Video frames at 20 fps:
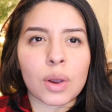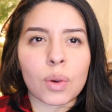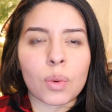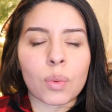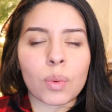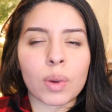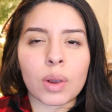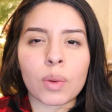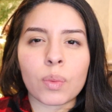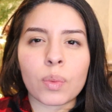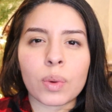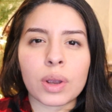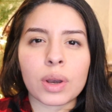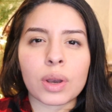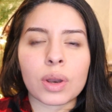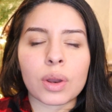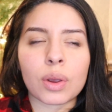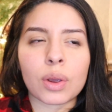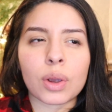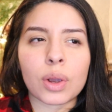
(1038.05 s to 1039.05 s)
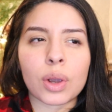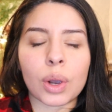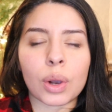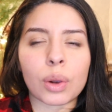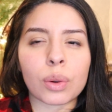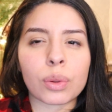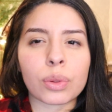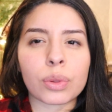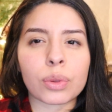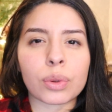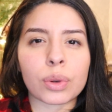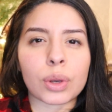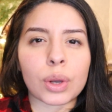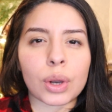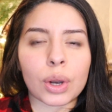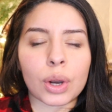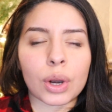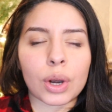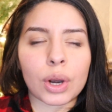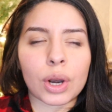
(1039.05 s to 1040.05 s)
What would go through
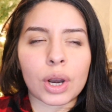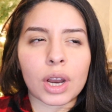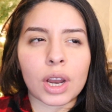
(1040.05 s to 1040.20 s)
your